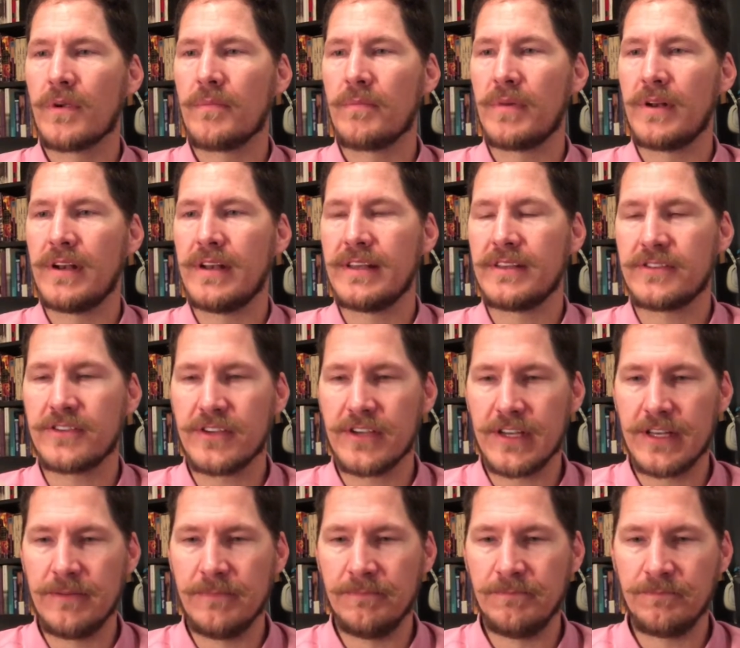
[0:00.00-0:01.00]
But it is
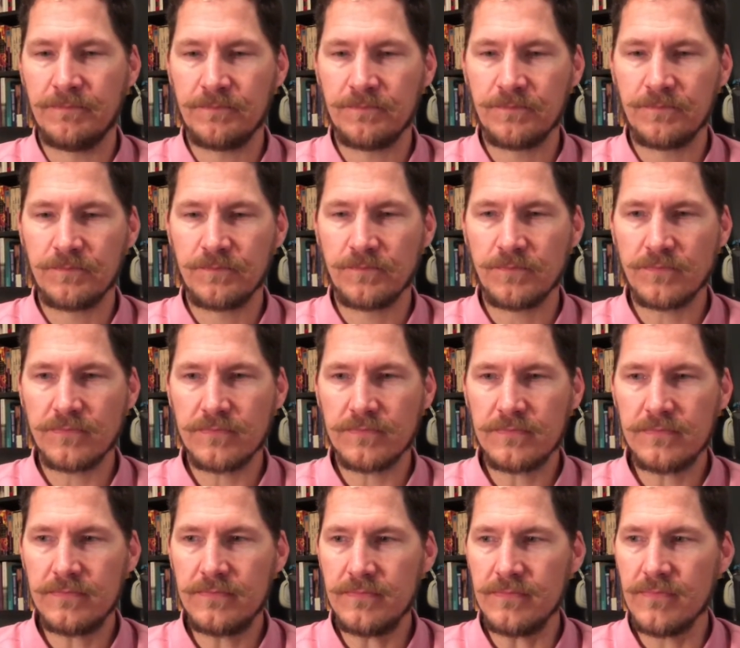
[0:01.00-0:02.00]
good.
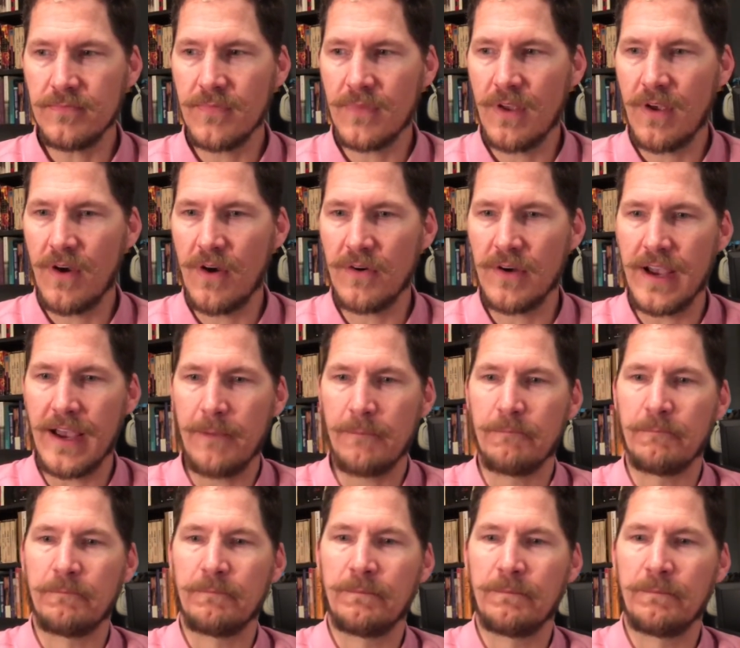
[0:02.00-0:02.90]
All right.